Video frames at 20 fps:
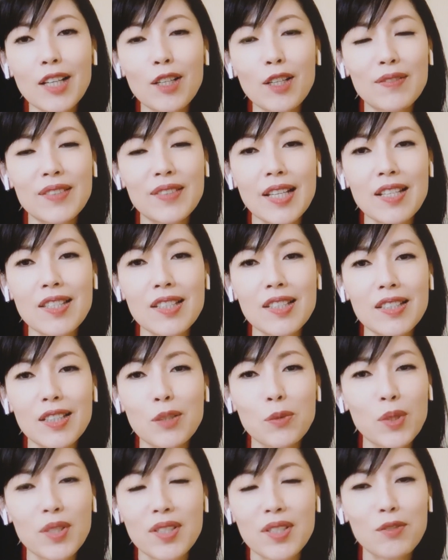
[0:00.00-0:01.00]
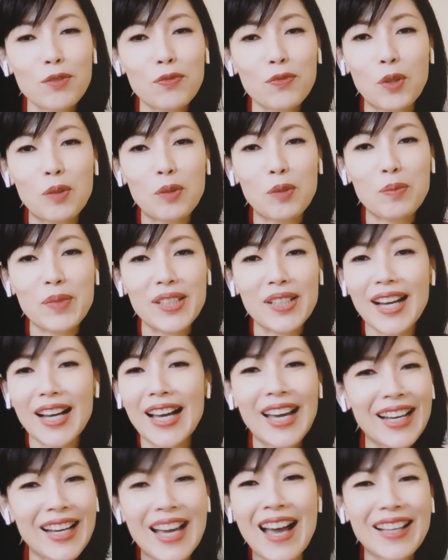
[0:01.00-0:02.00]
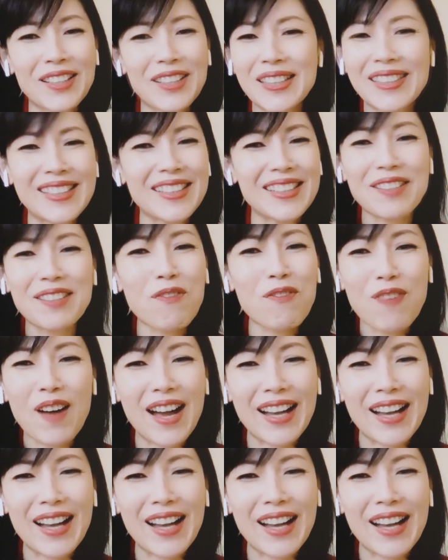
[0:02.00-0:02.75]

kind of destiny wasn't for me. I didn't